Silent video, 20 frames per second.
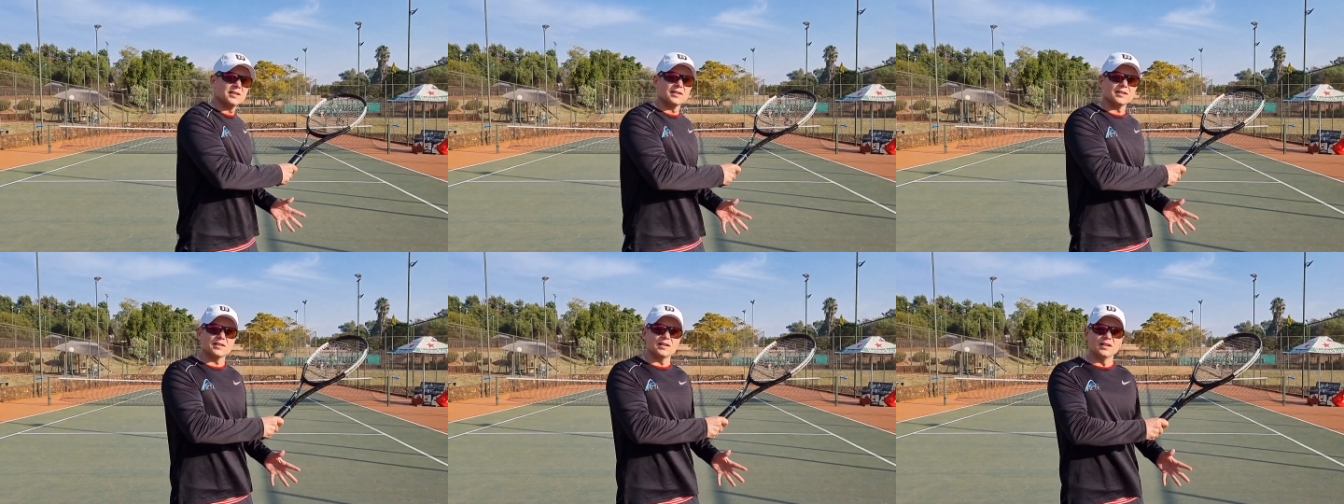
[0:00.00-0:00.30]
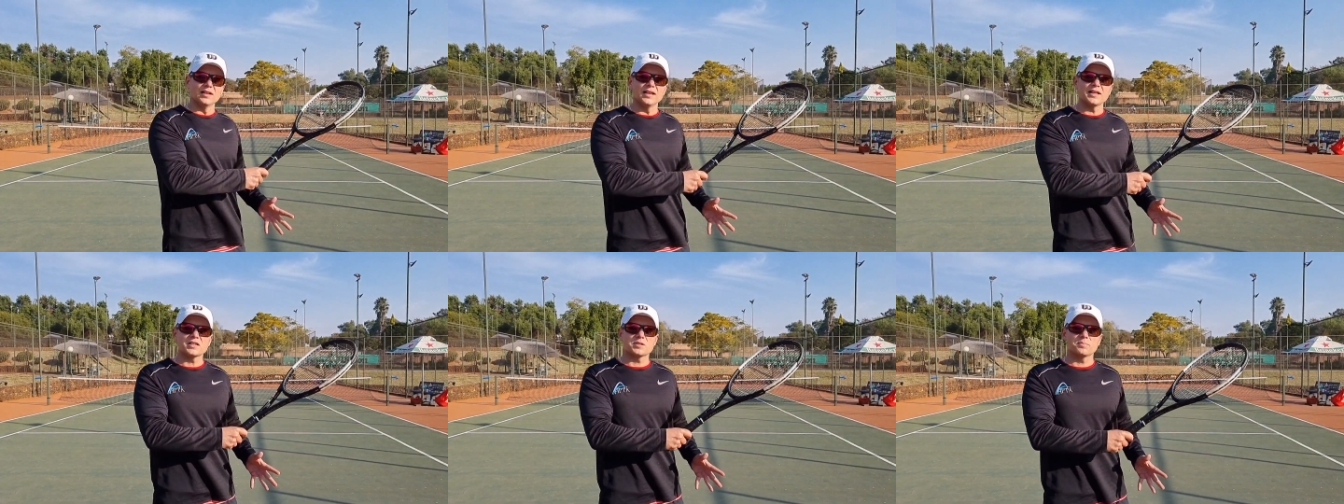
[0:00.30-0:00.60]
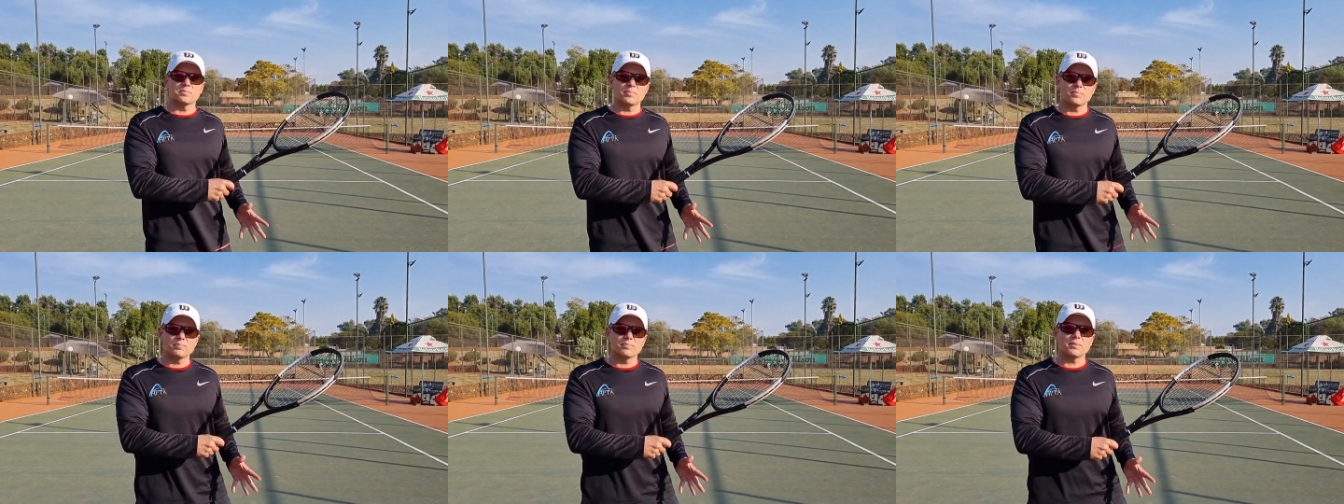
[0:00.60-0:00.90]
the less
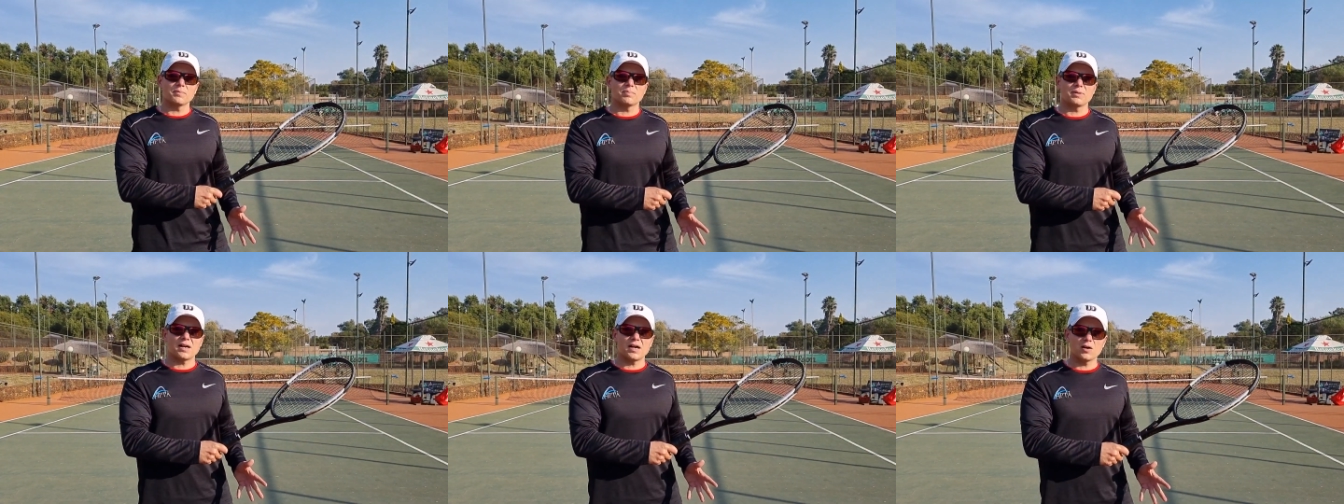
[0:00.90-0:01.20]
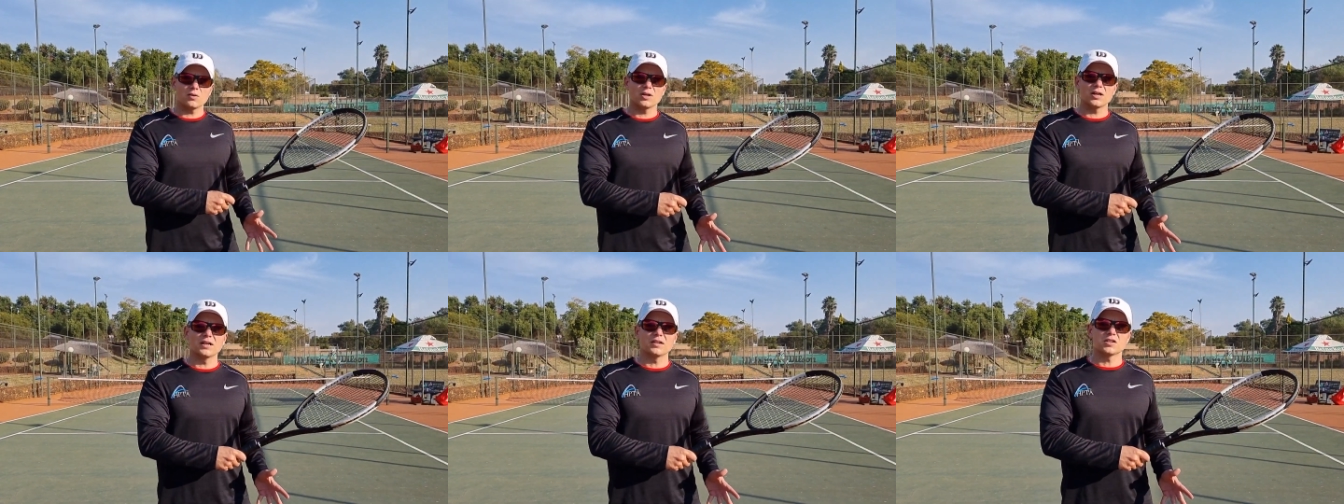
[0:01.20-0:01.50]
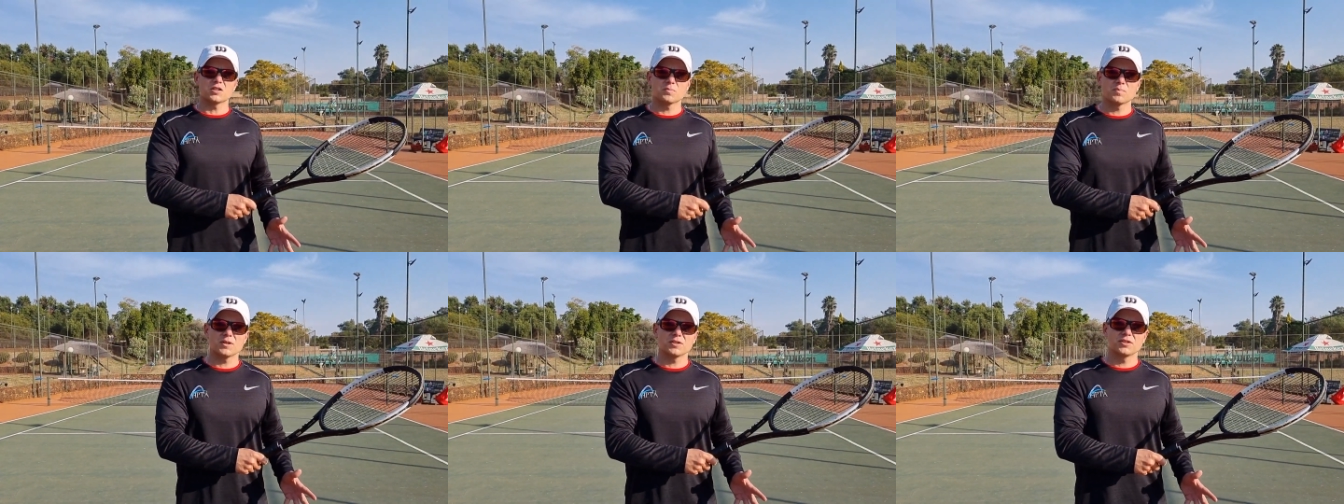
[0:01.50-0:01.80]
power and
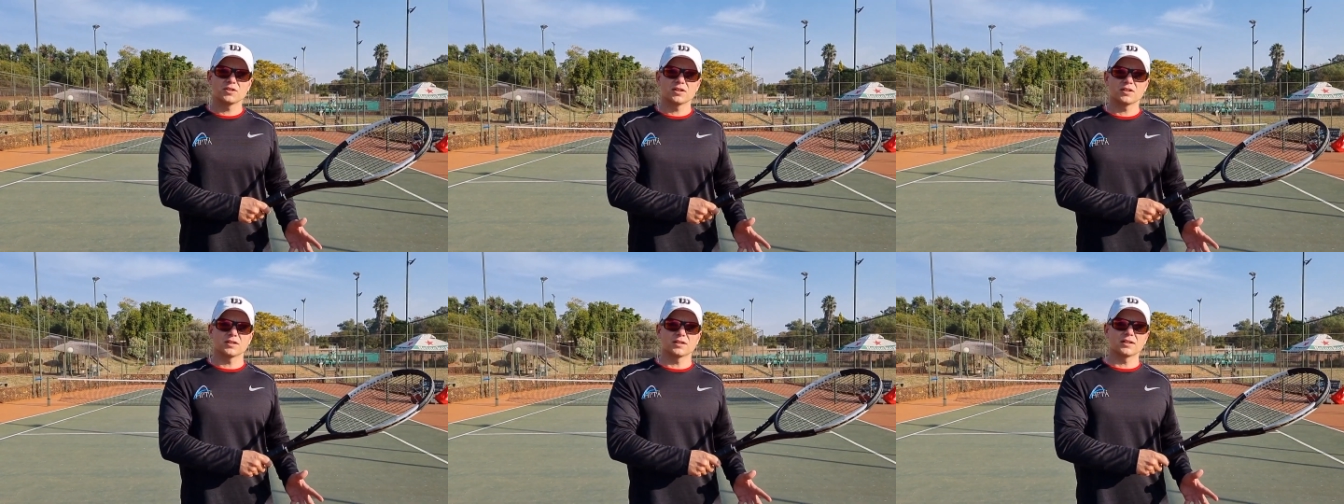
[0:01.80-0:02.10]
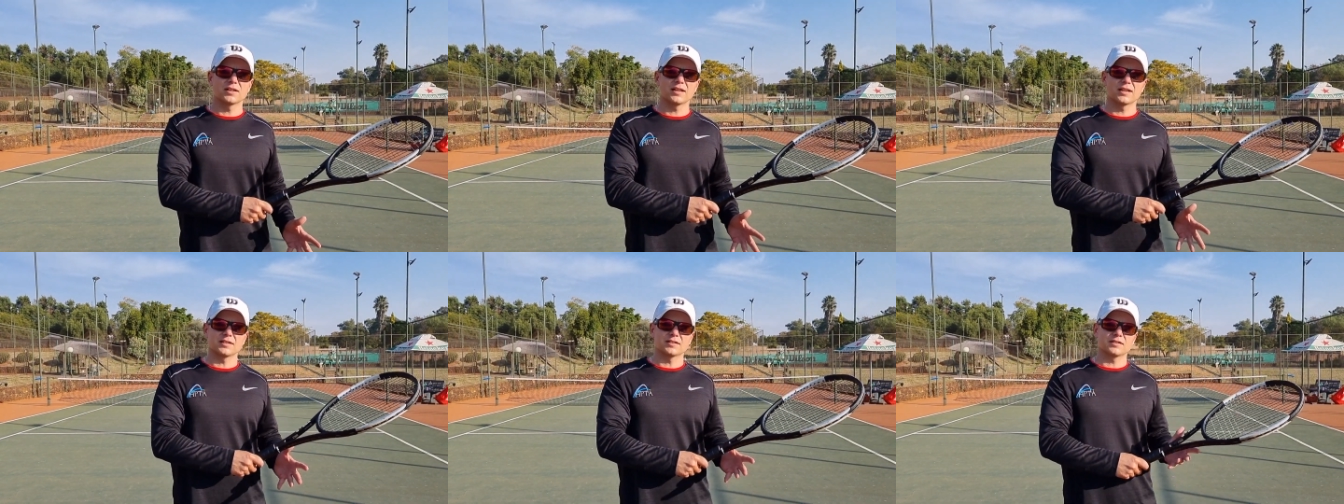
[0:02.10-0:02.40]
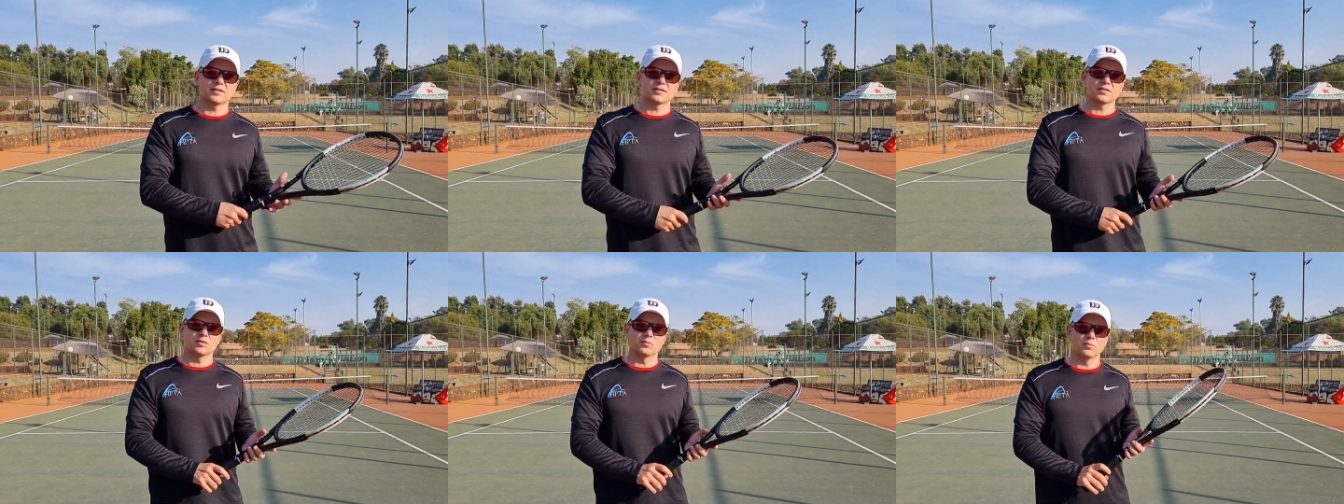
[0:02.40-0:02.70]
spin you're going to get.
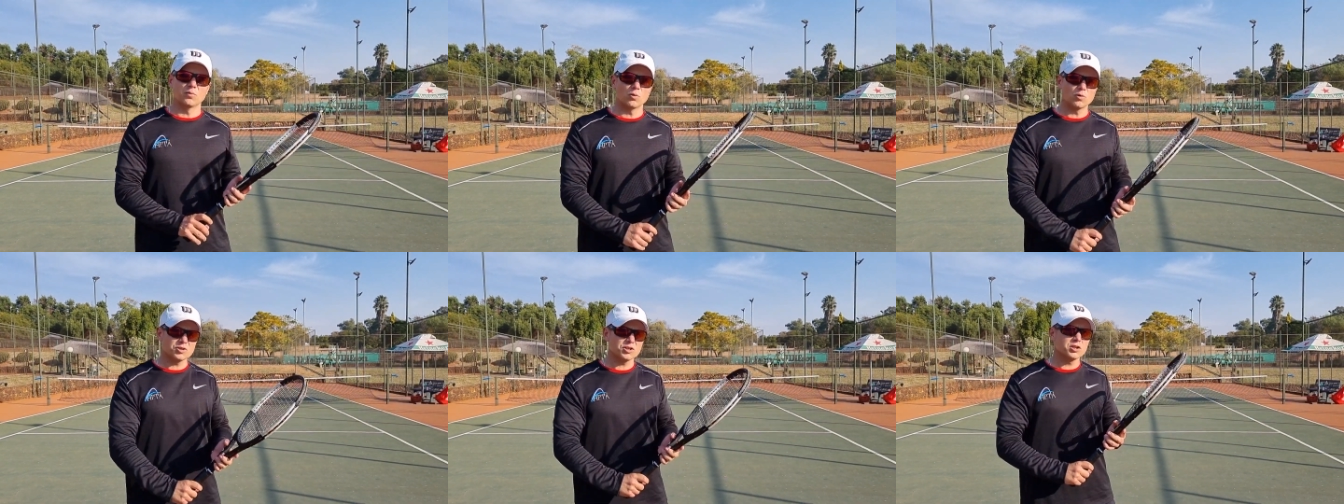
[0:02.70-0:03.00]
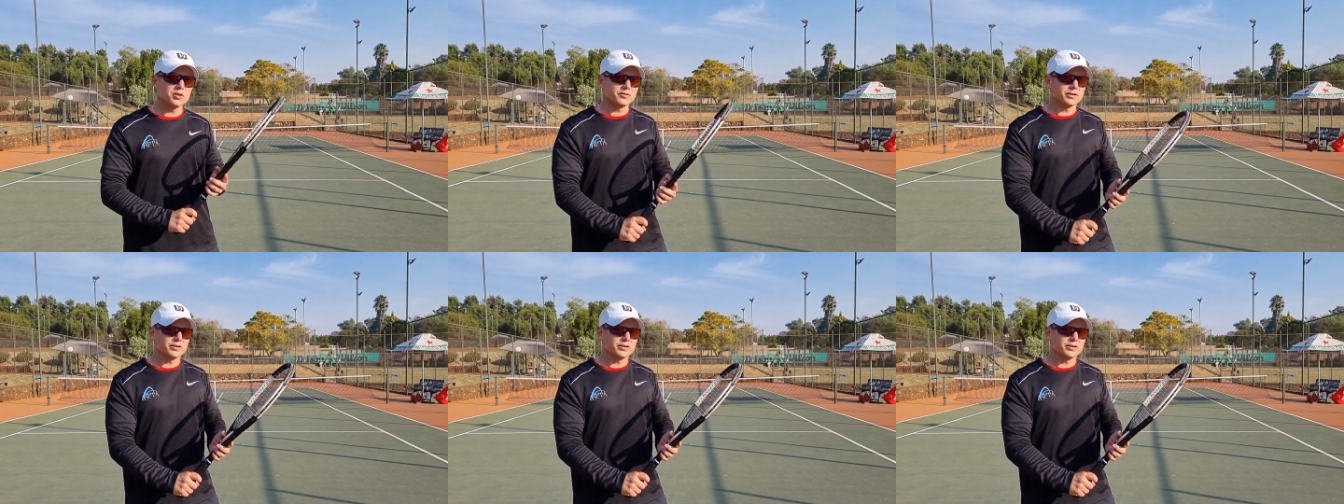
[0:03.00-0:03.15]
The more you